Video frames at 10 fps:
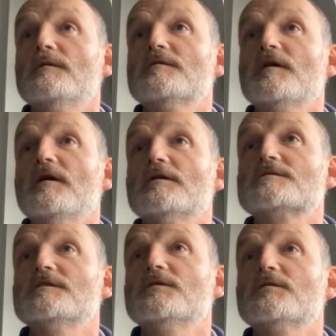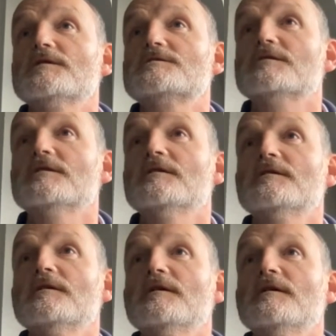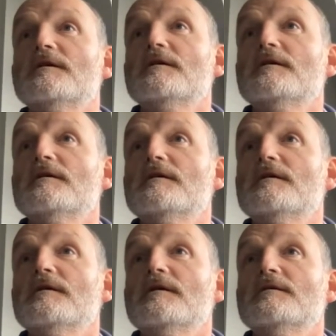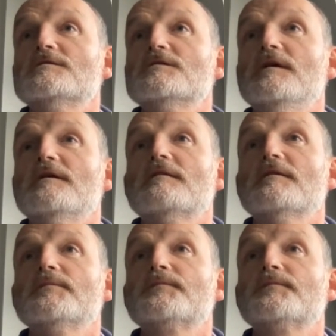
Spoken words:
Does that answer your question, Judith?